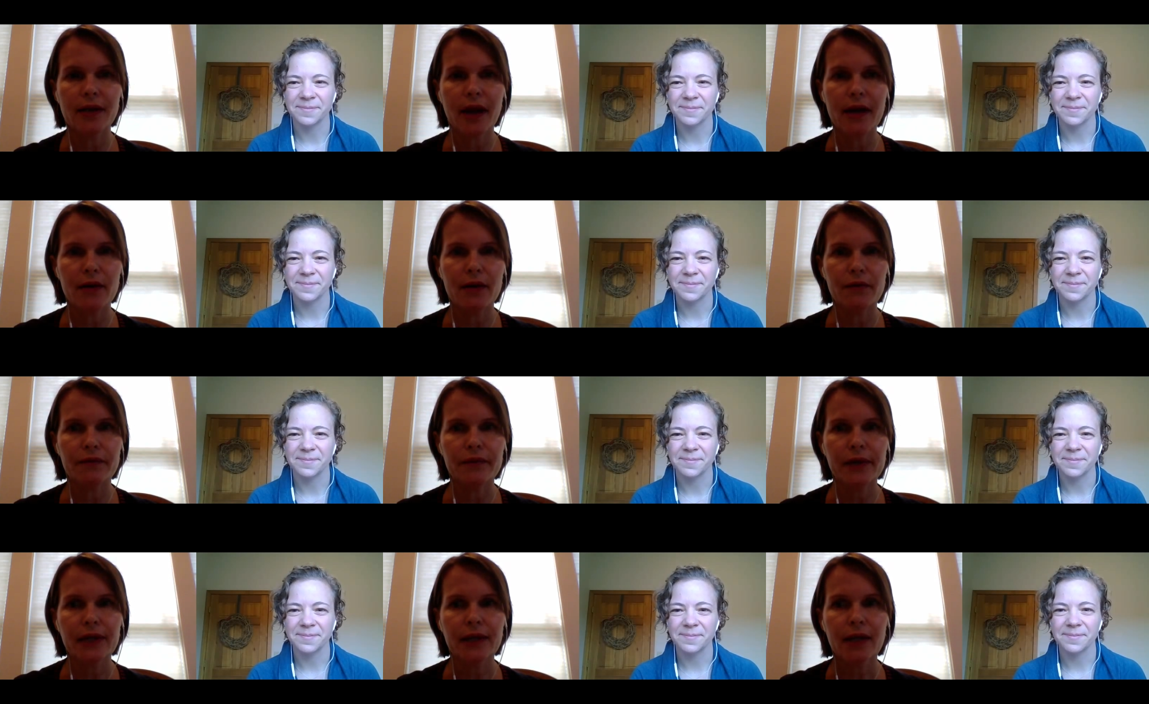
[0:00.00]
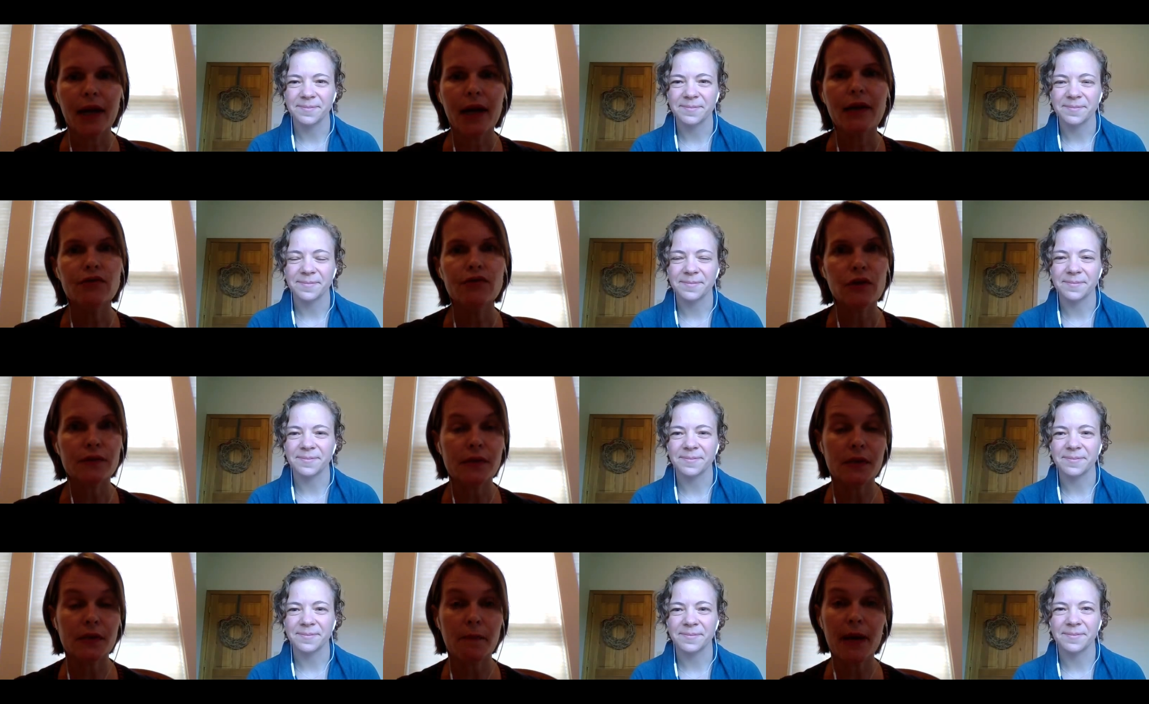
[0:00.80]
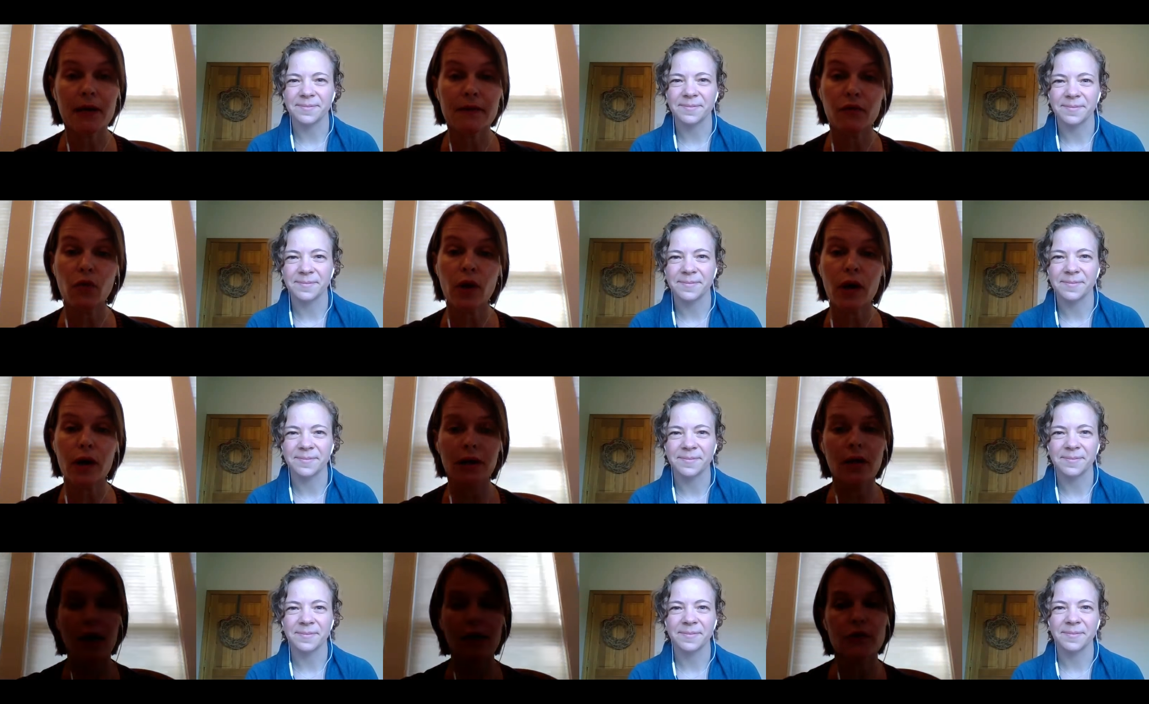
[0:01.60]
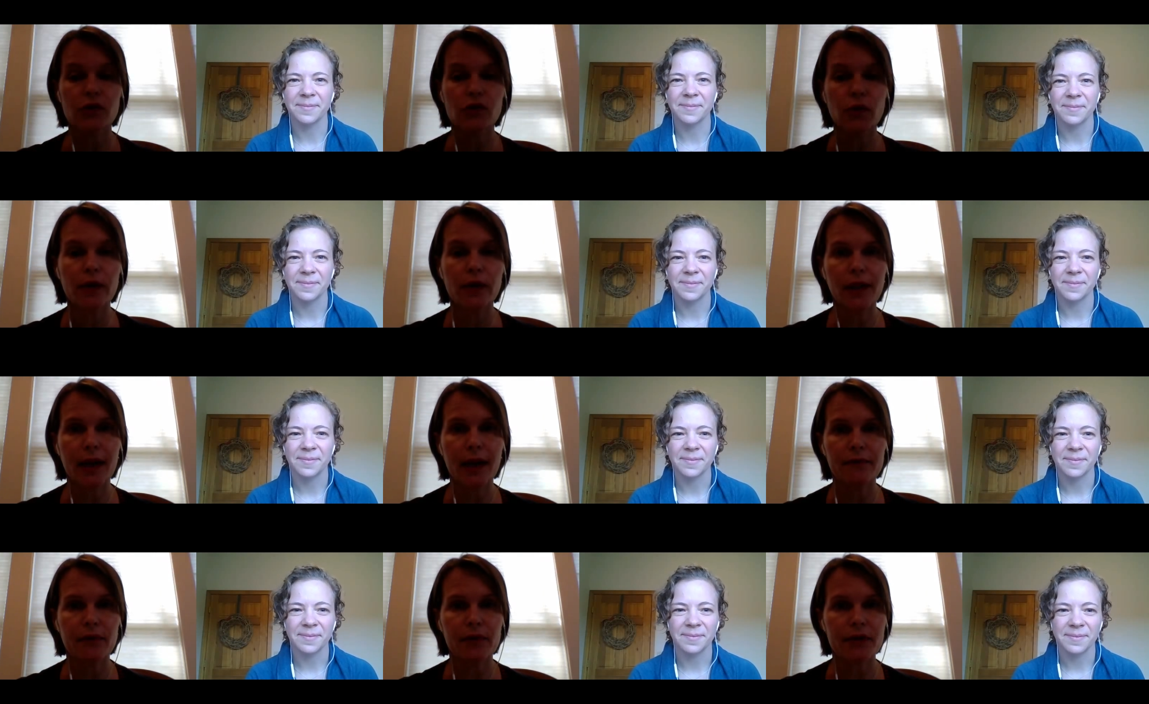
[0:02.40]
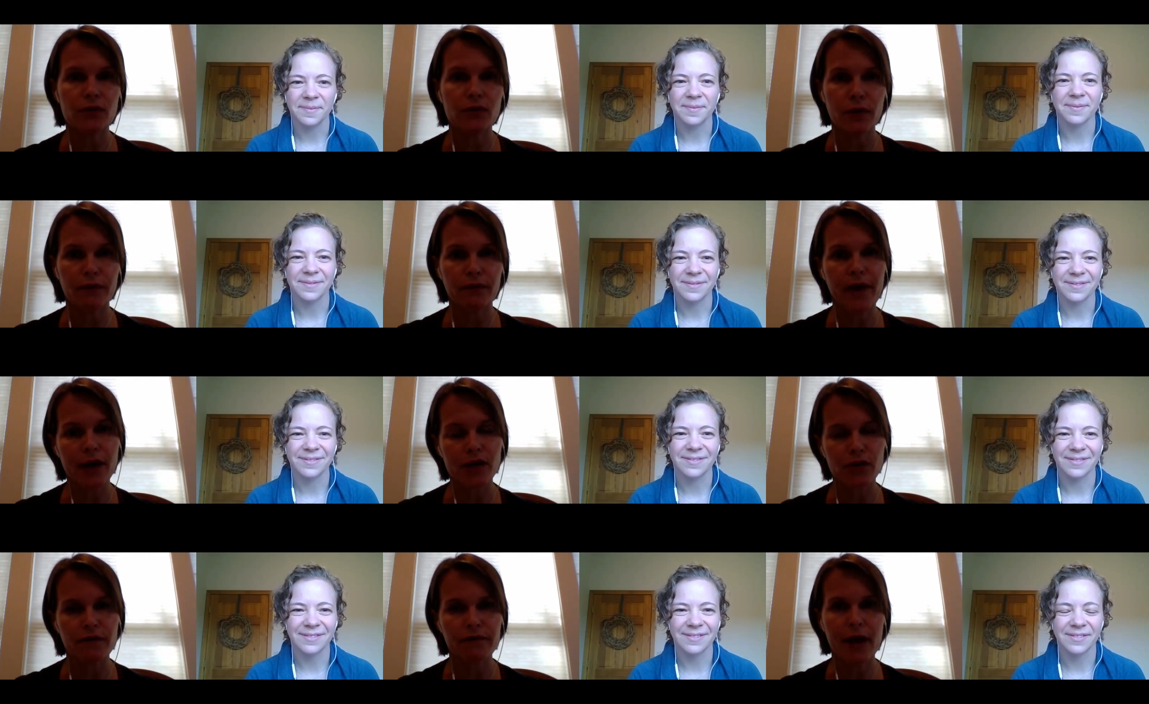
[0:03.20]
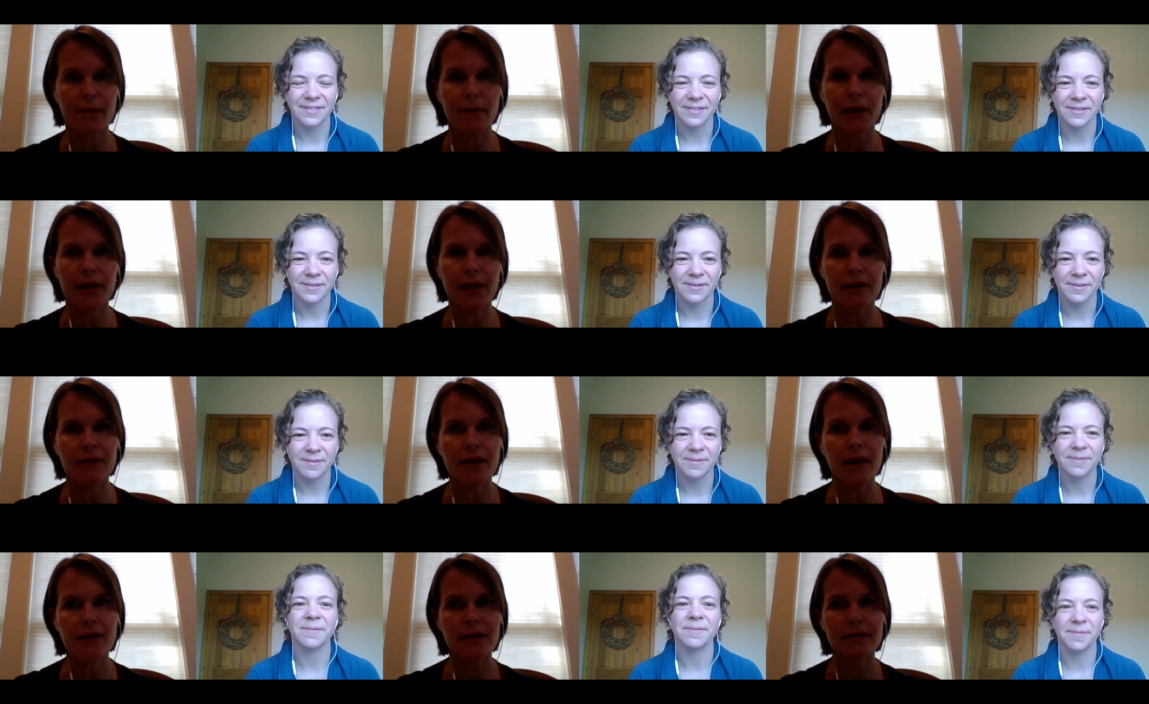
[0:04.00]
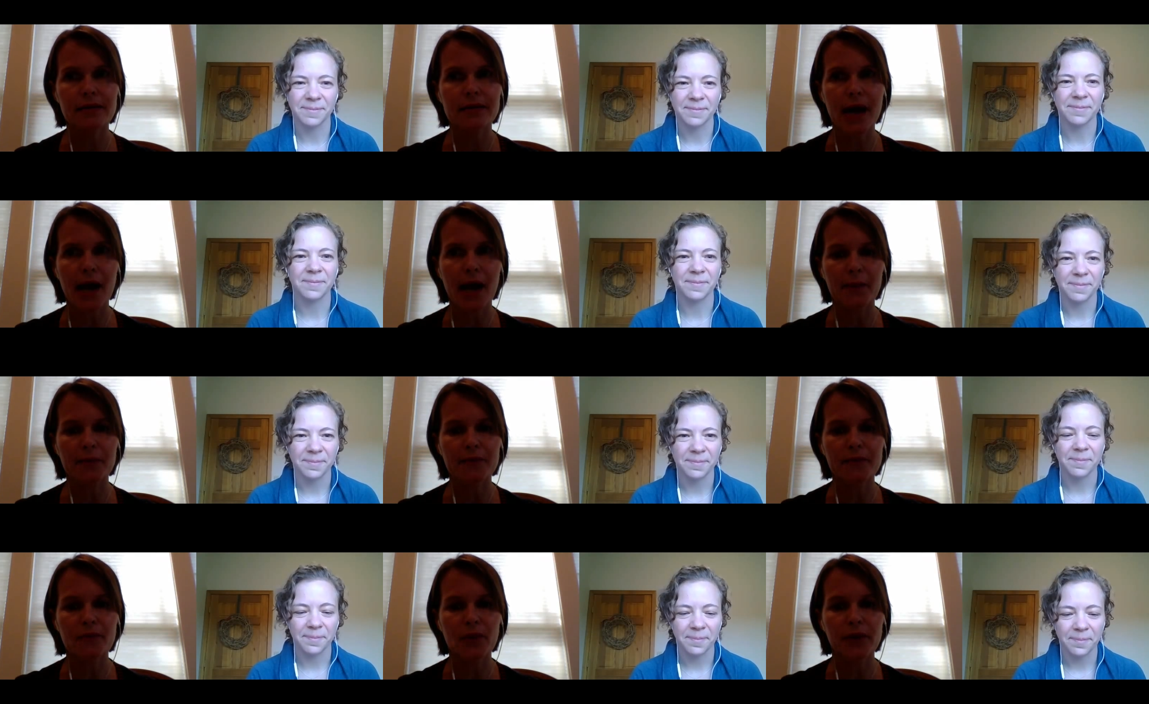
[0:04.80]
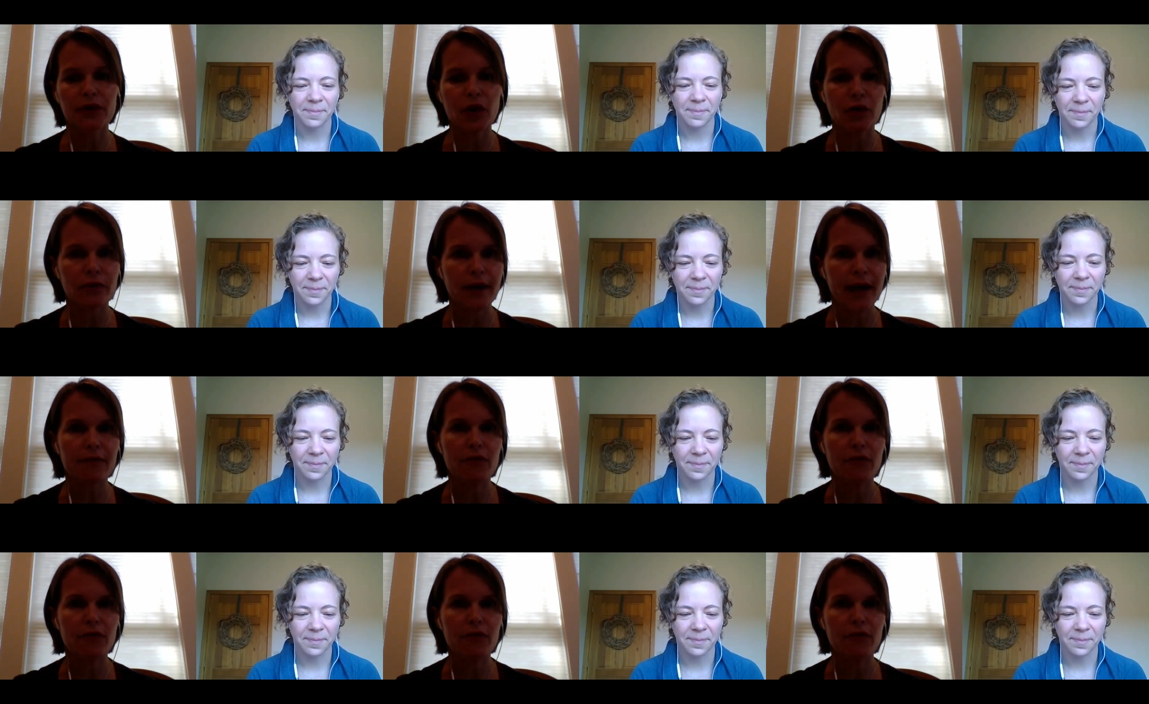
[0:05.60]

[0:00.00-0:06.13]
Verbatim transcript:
Speaker 1: kind of kind of serves as a metaphor along the storyline for this sort of fractured family and, and um, what they're kind of